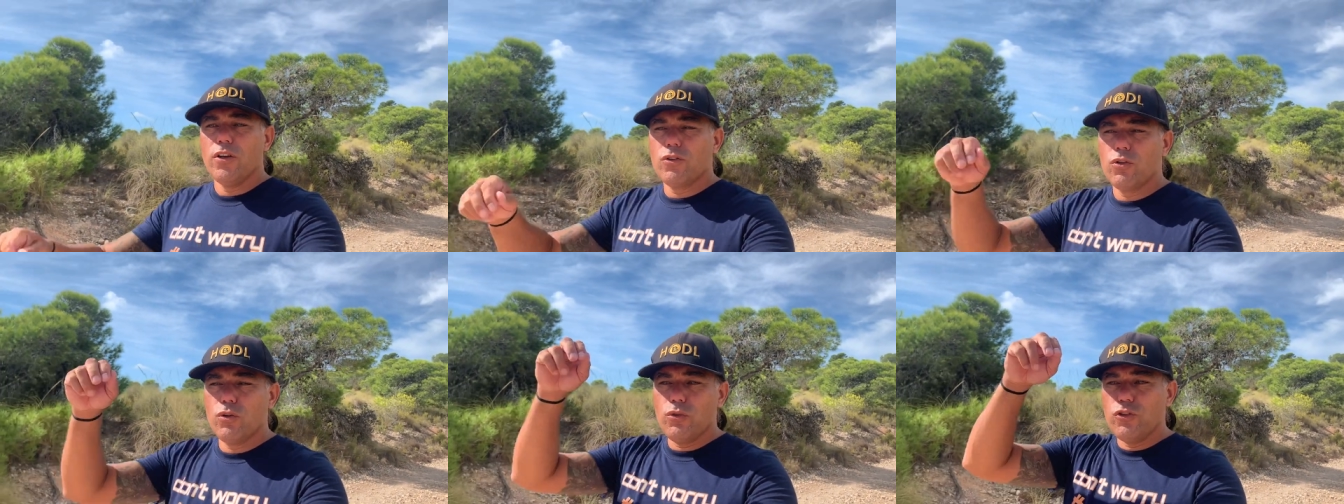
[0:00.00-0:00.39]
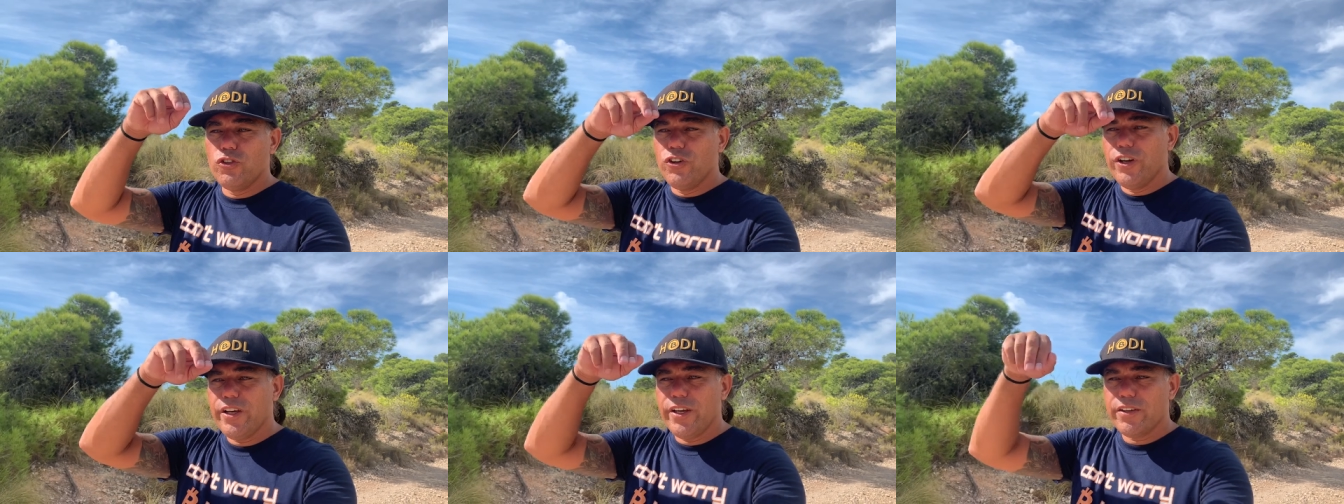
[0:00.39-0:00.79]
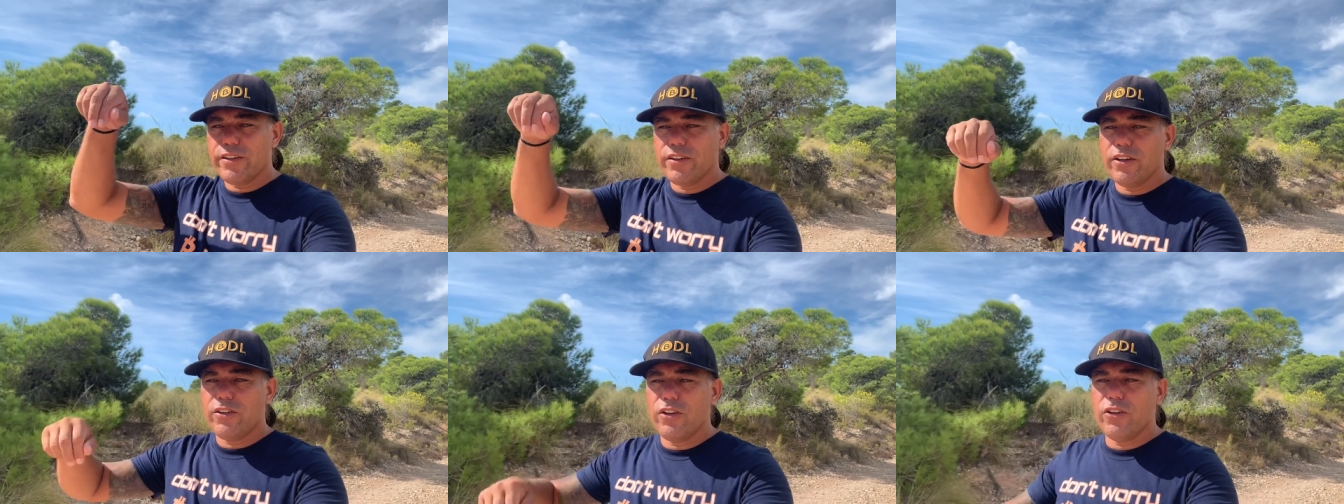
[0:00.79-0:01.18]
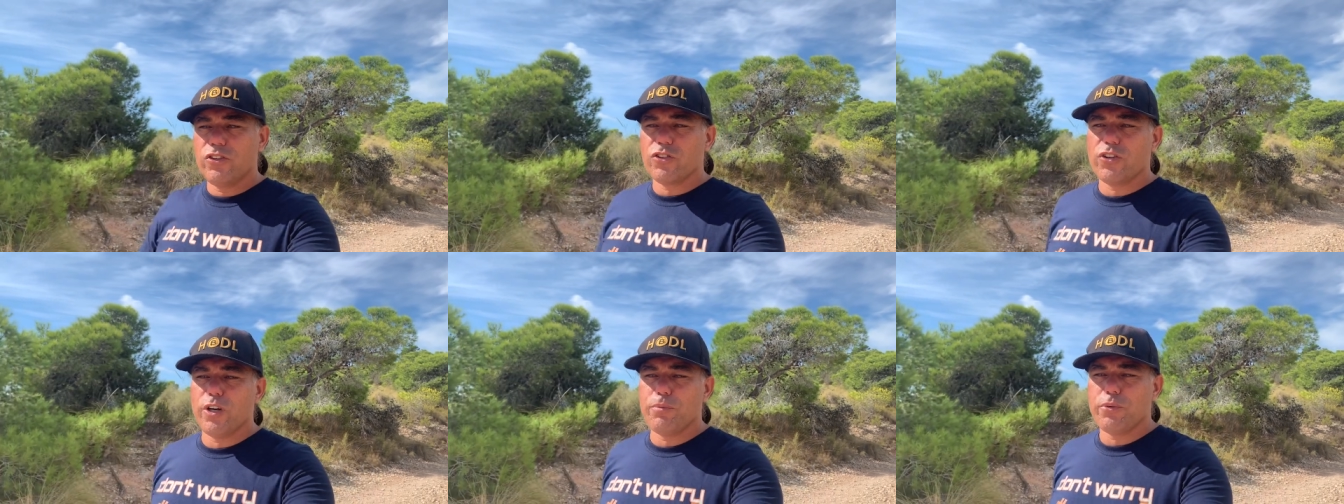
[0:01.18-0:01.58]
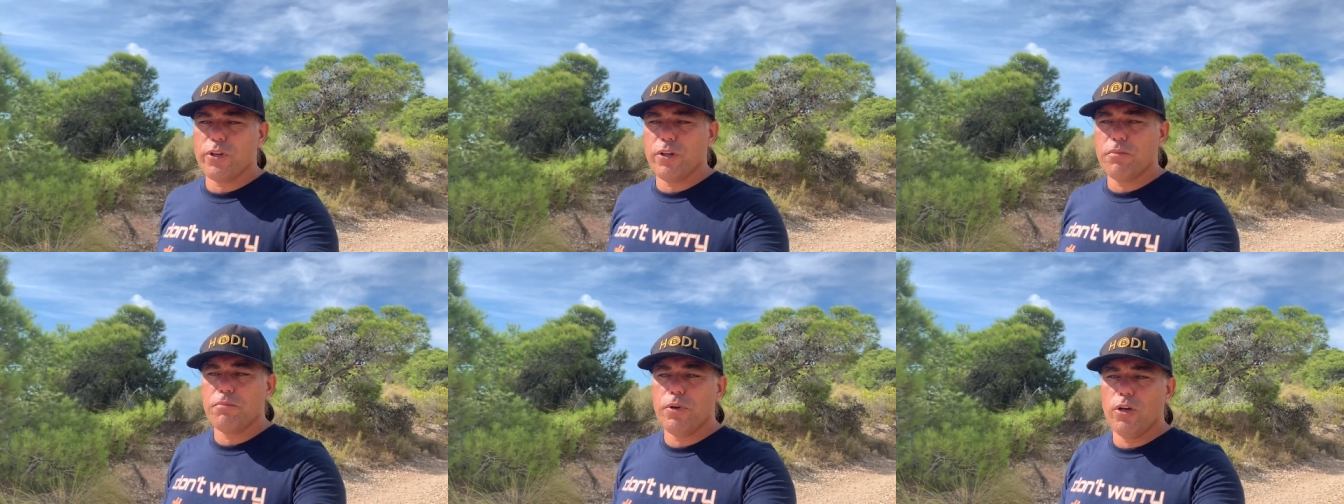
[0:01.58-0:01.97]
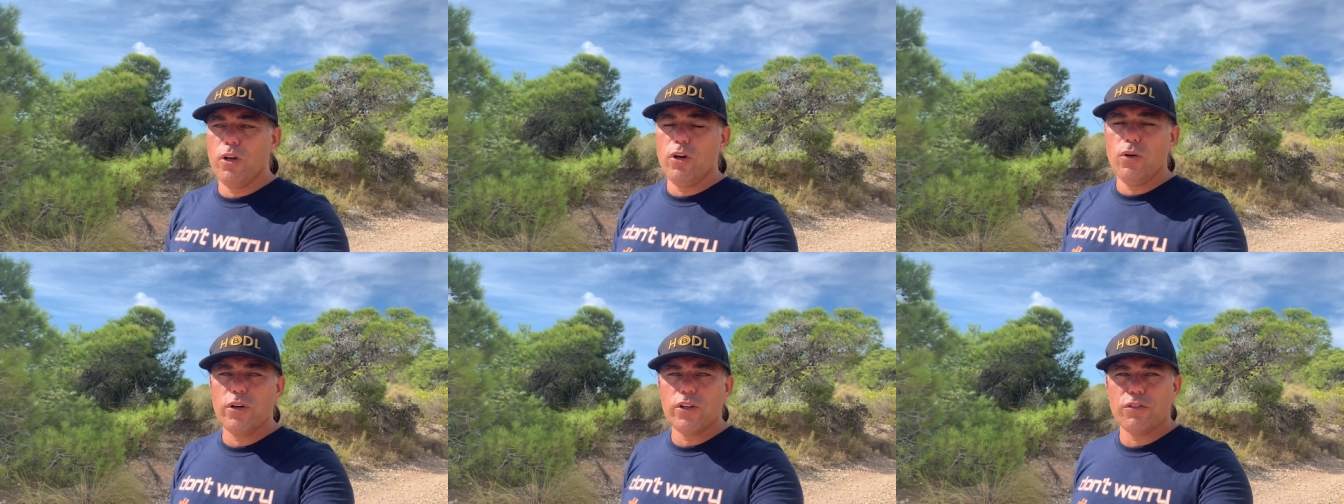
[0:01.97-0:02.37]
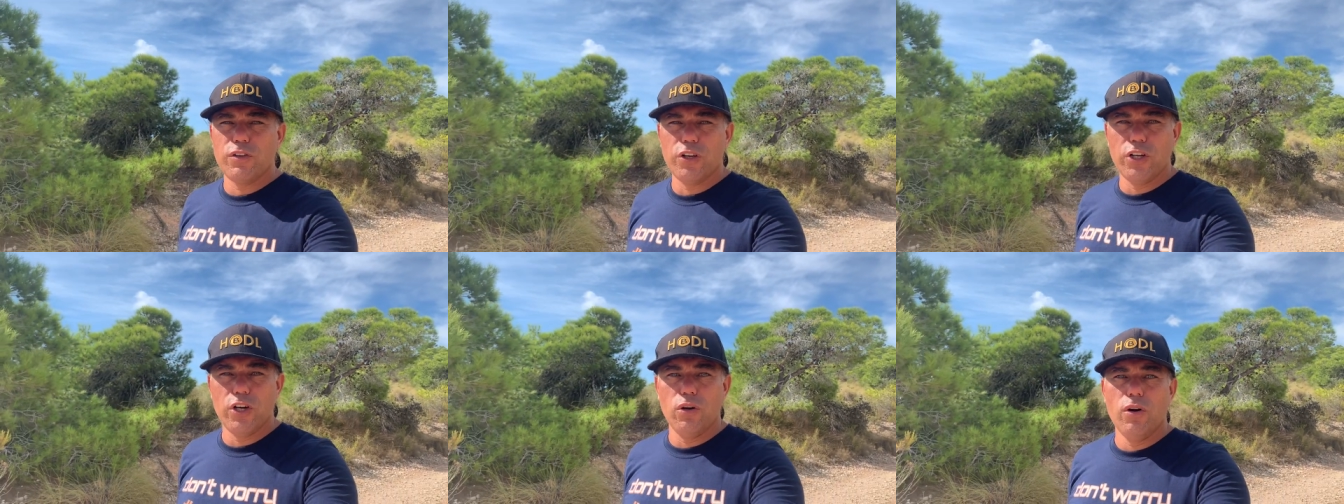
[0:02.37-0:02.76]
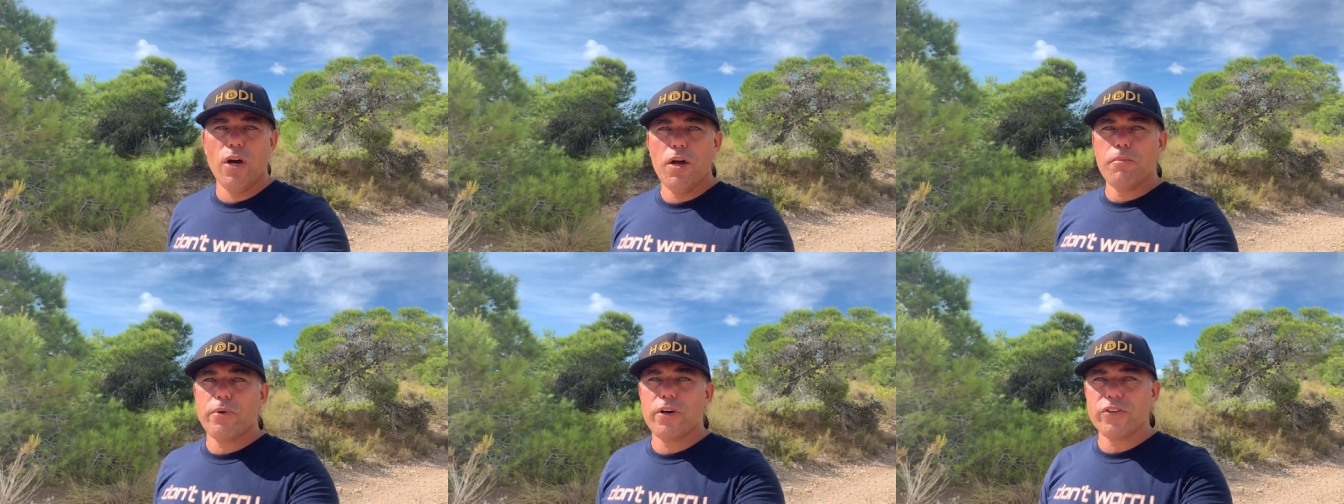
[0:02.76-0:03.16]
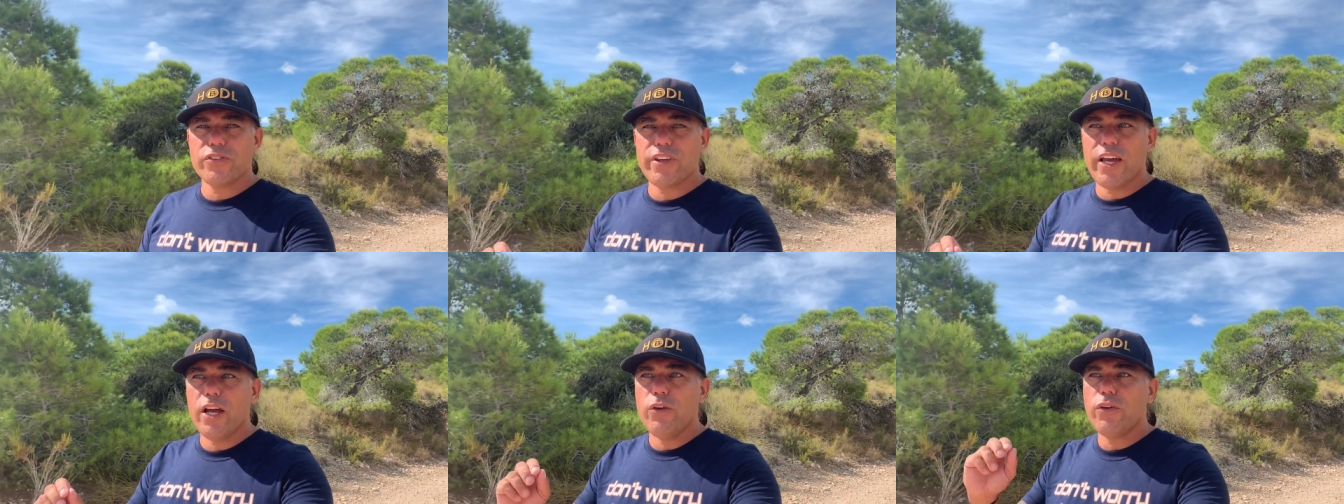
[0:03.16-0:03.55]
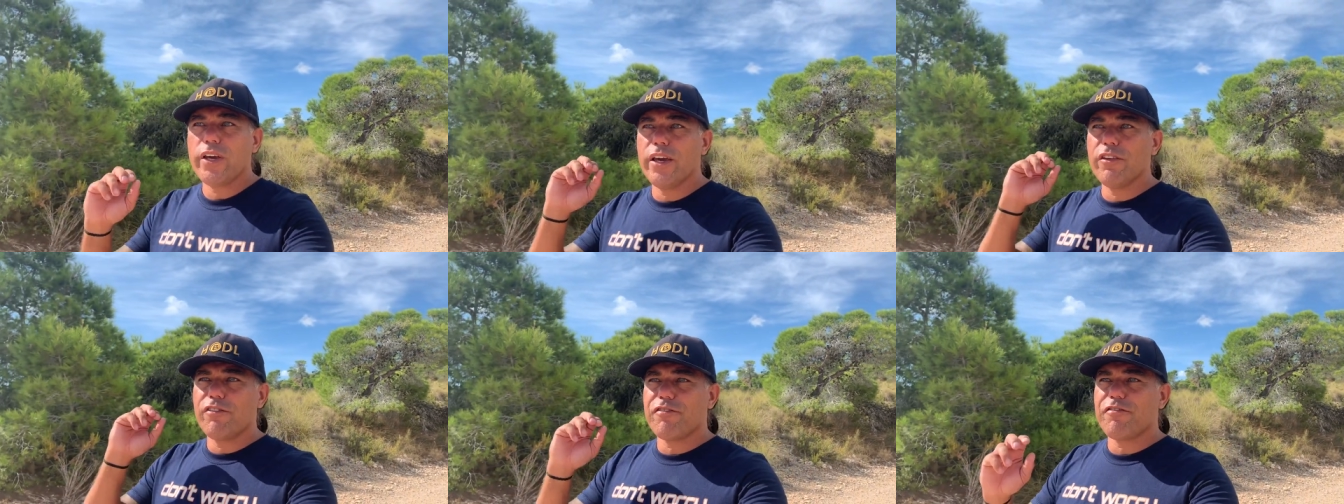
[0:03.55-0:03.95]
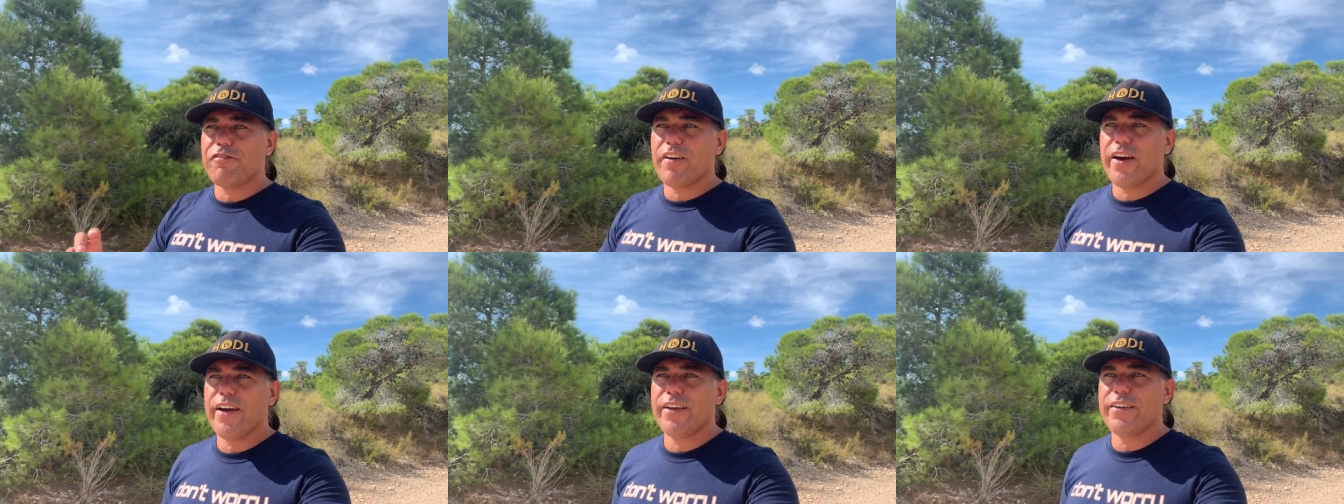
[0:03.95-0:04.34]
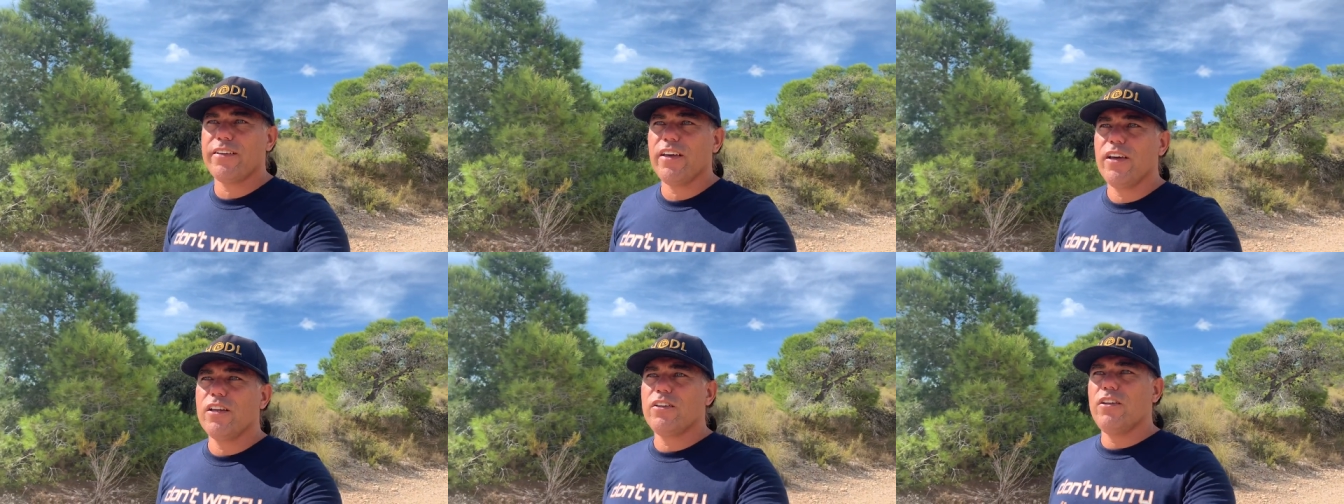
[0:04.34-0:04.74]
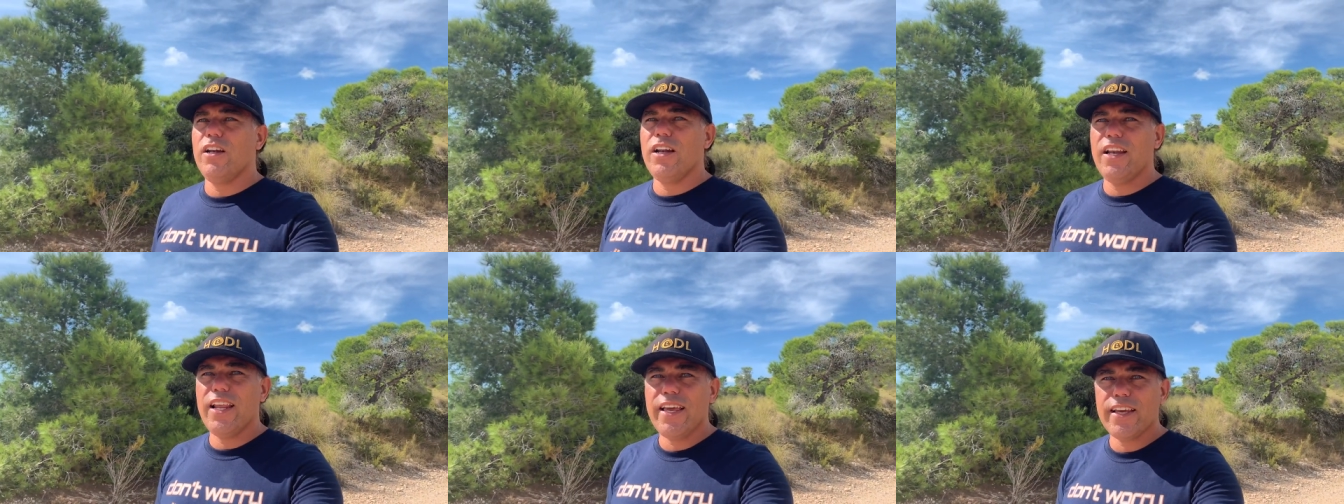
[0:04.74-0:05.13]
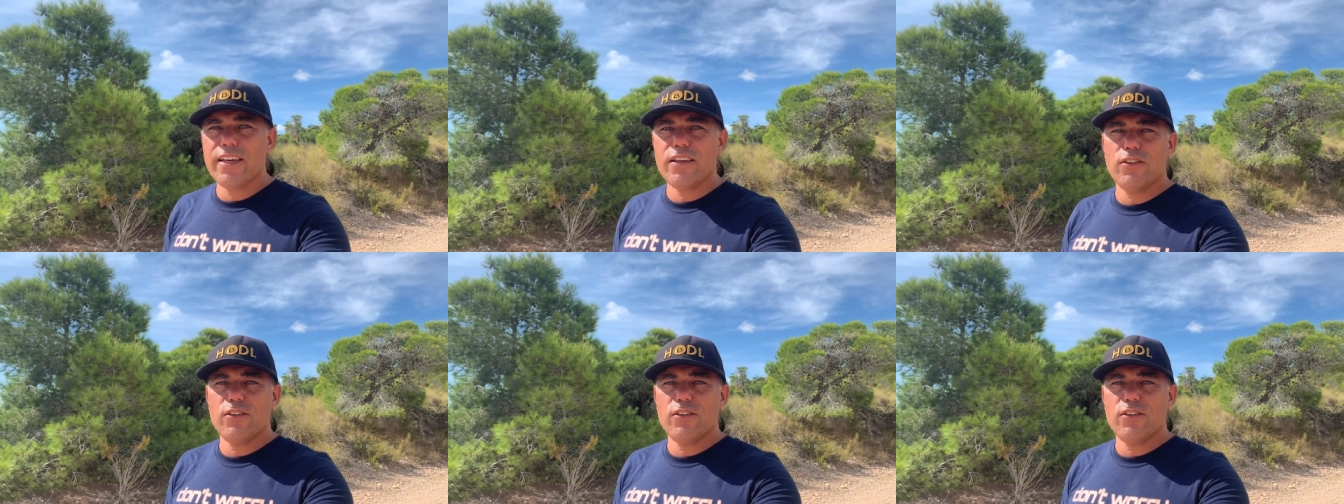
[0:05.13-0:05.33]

to read the description below this video because there you can find the link